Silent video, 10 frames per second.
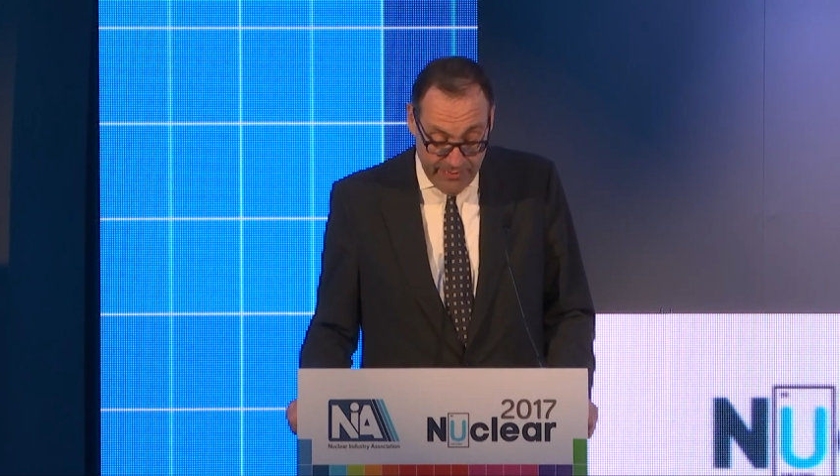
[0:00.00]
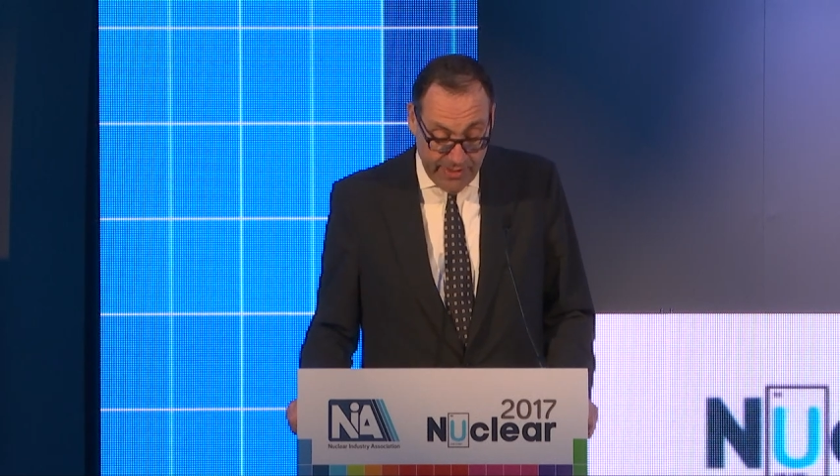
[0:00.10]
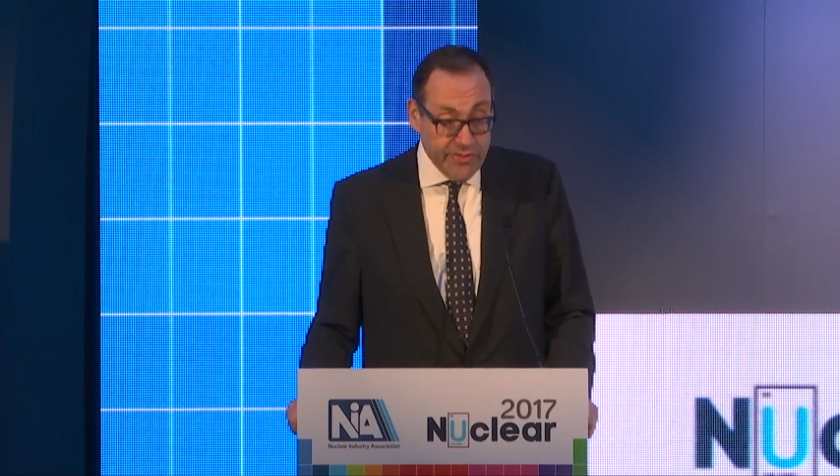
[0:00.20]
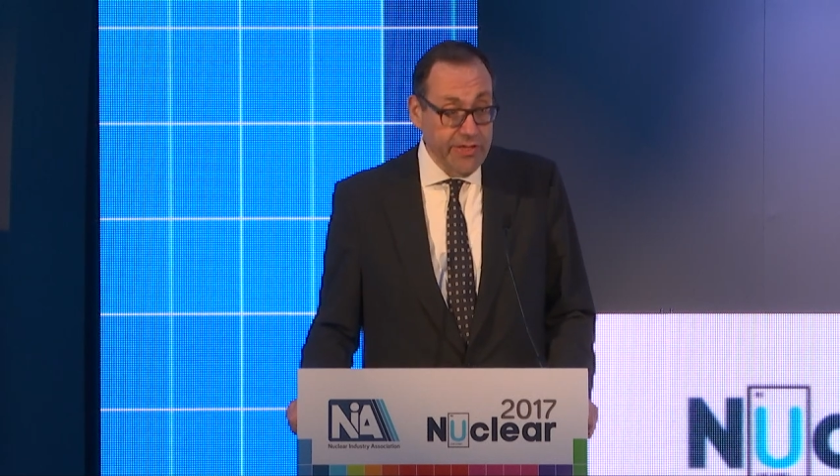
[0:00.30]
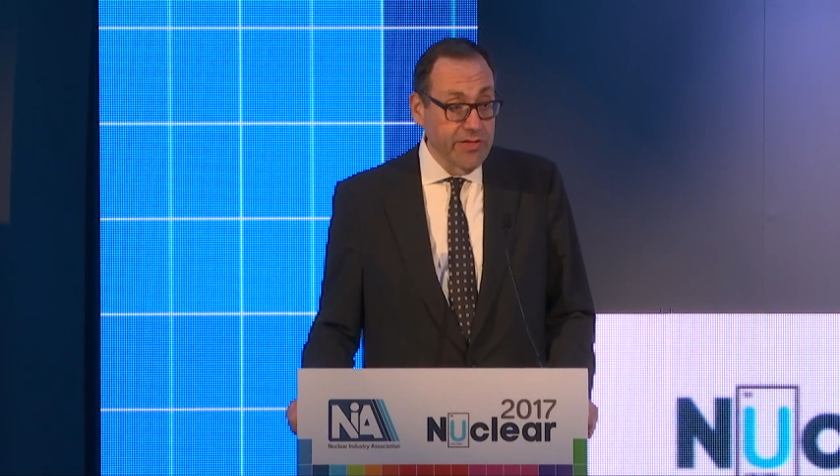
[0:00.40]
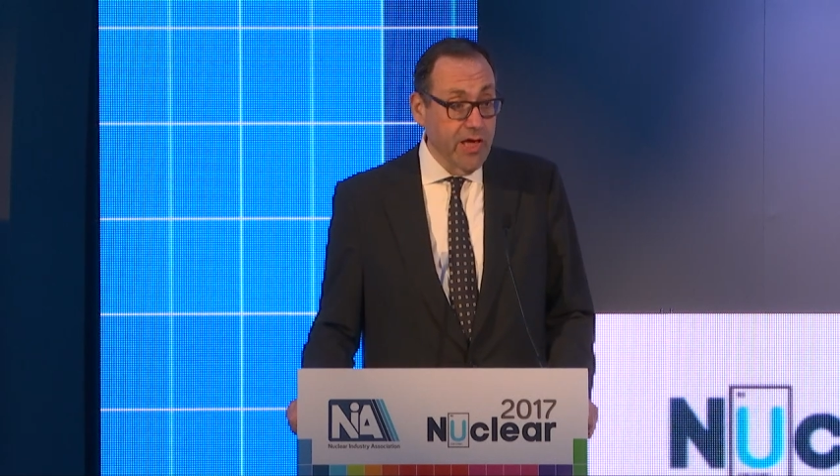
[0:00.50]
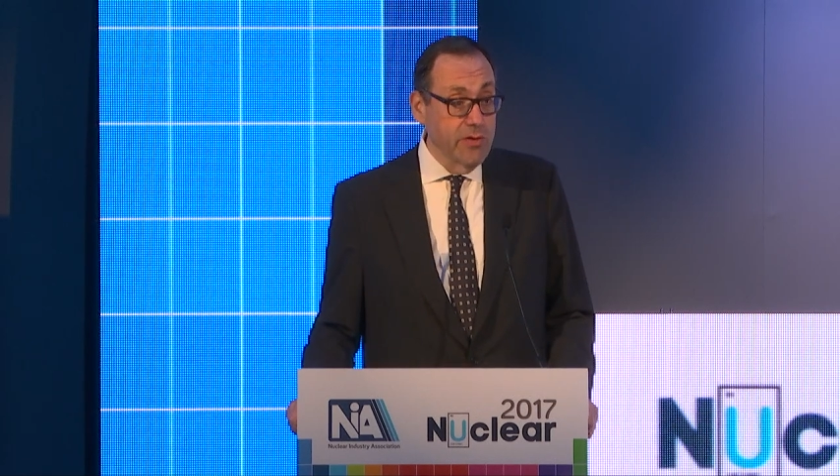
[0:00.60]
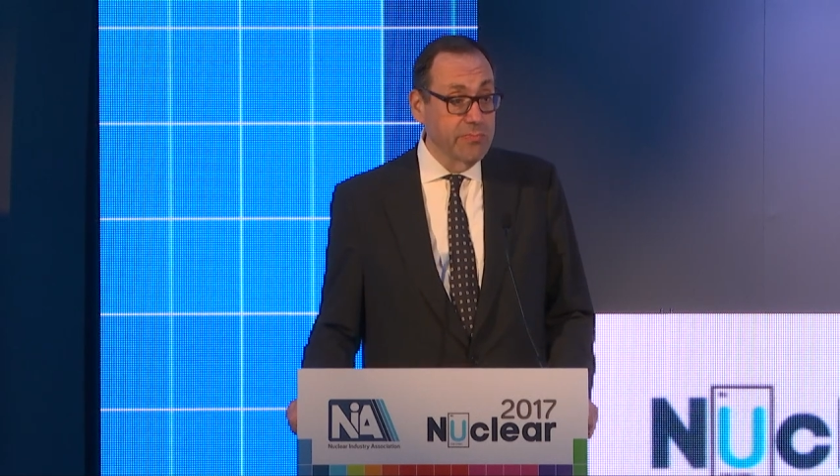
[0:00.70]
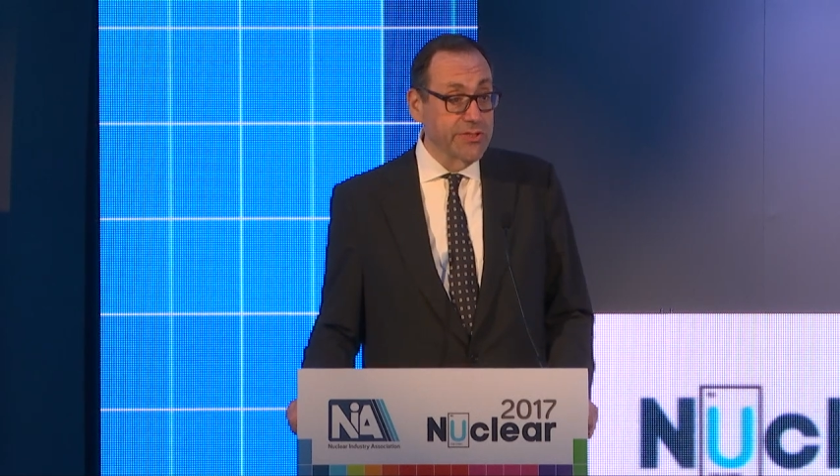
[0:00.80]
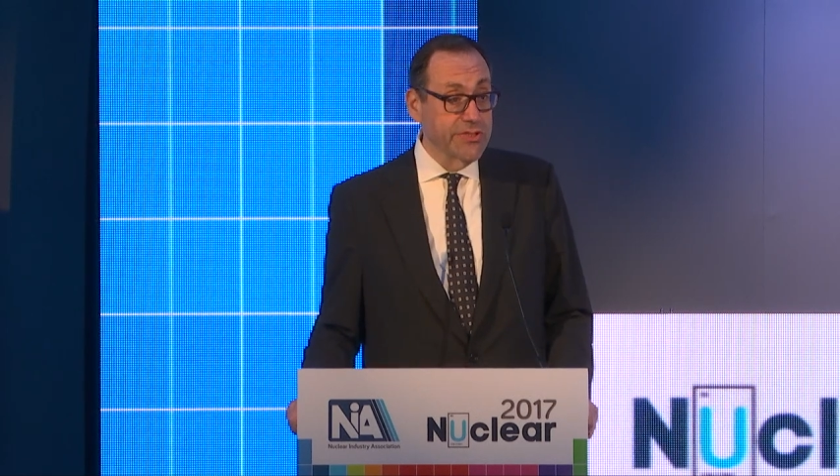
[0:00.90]
because it's
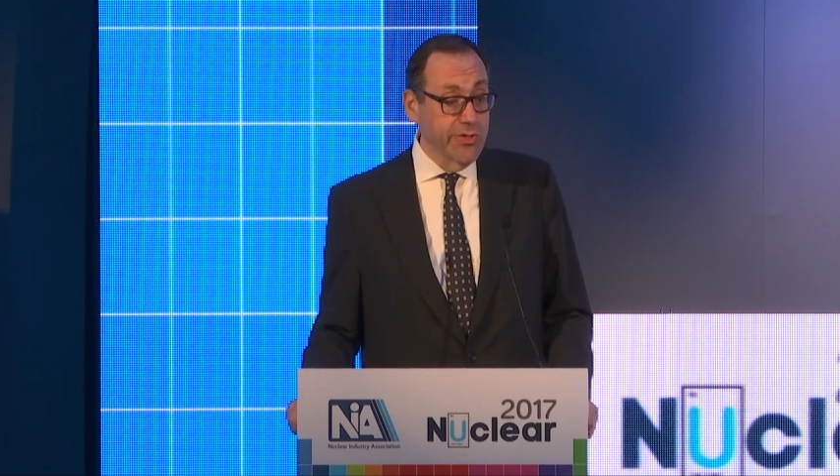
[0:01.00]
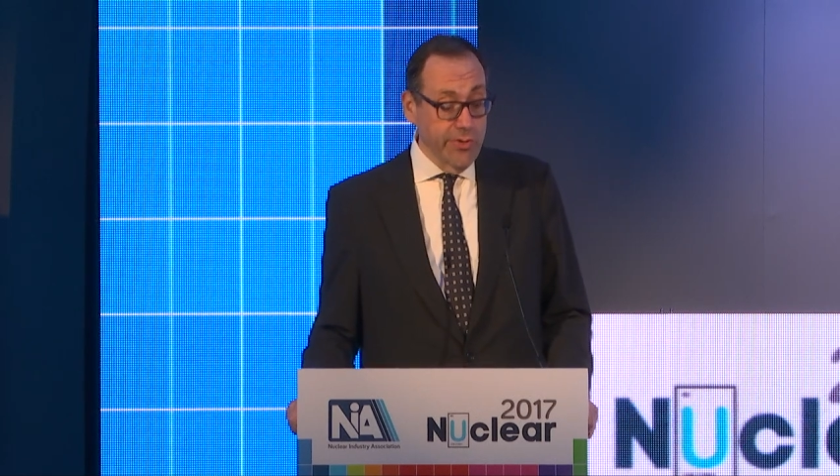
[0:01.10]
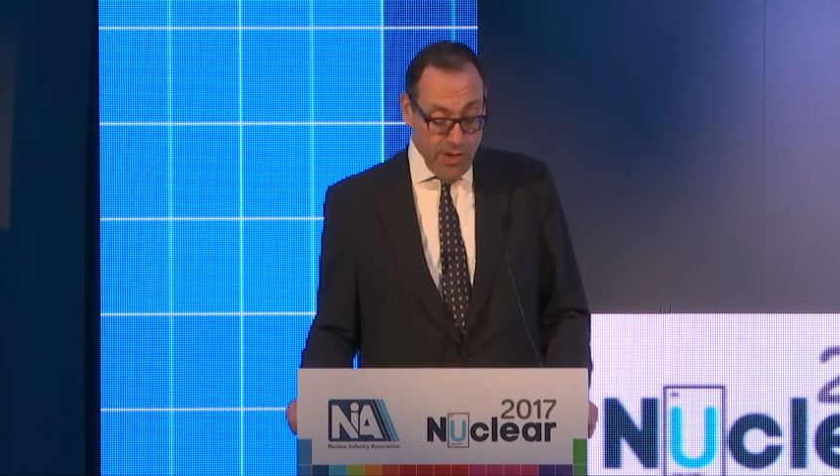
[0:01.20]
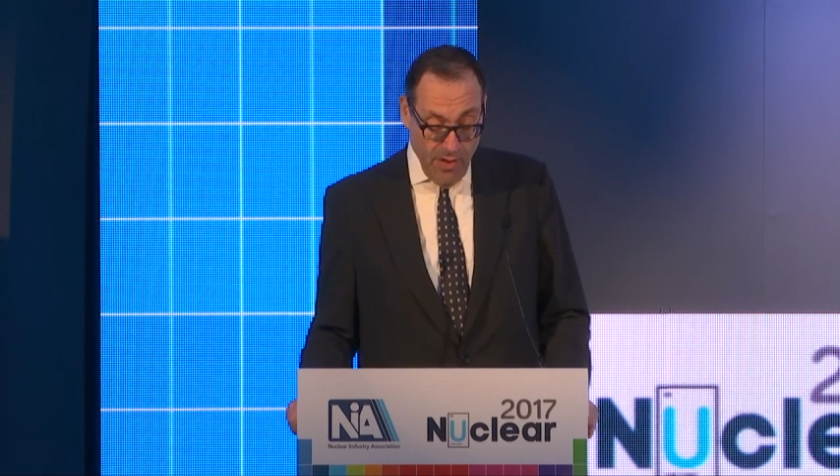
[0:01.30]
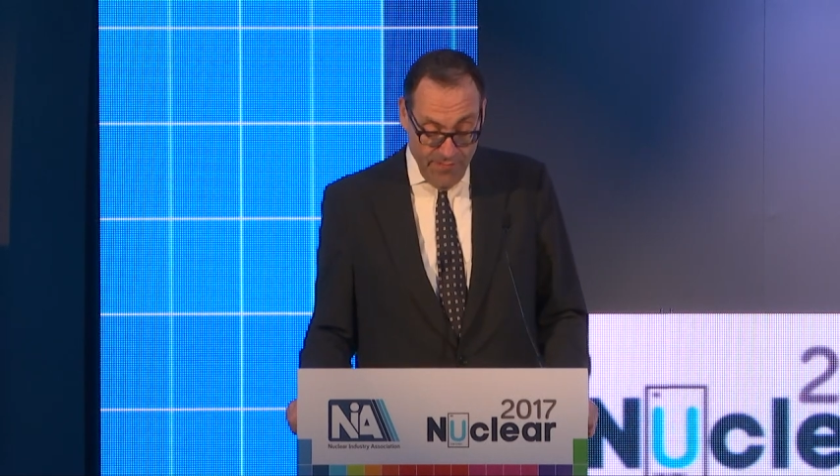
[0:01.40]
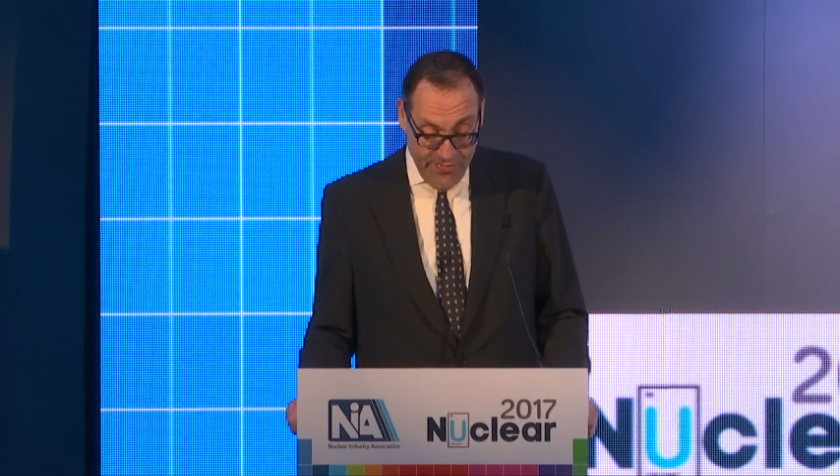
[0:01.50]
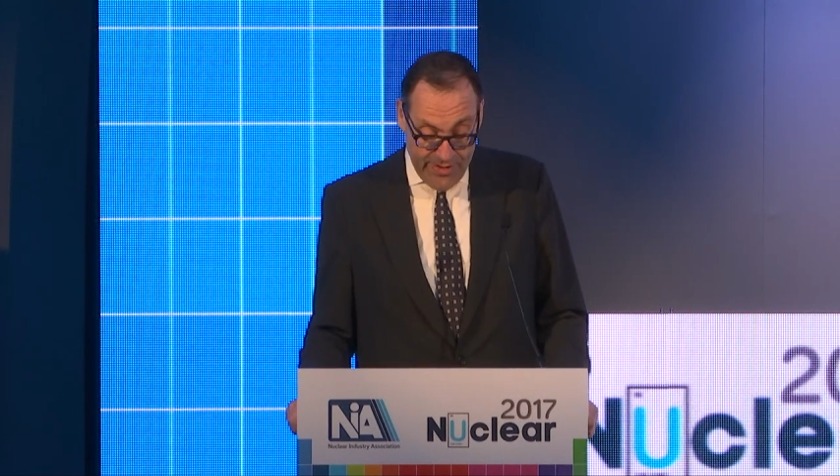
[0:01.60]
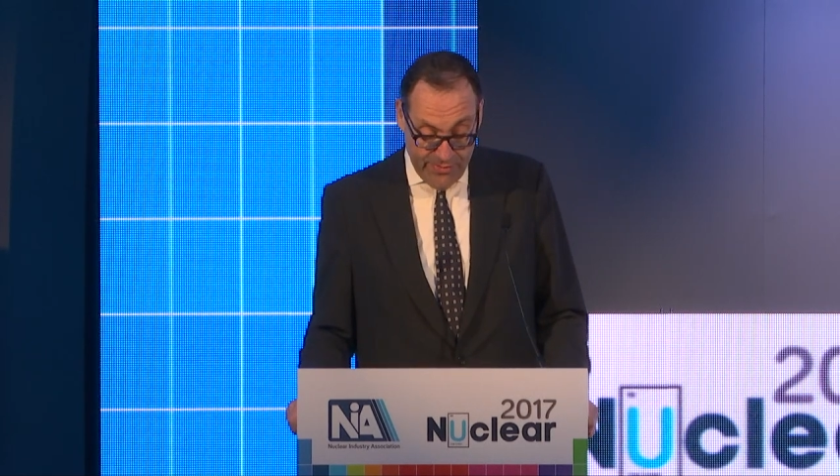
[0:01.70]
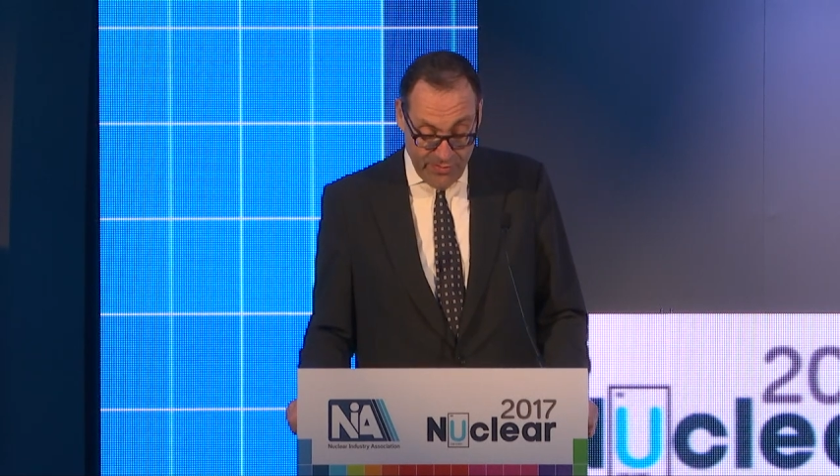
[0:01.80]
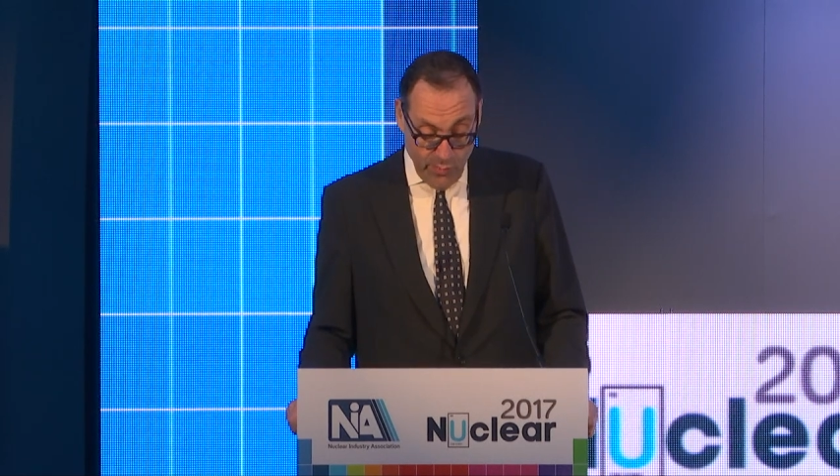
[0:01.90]
home to two and a half thousand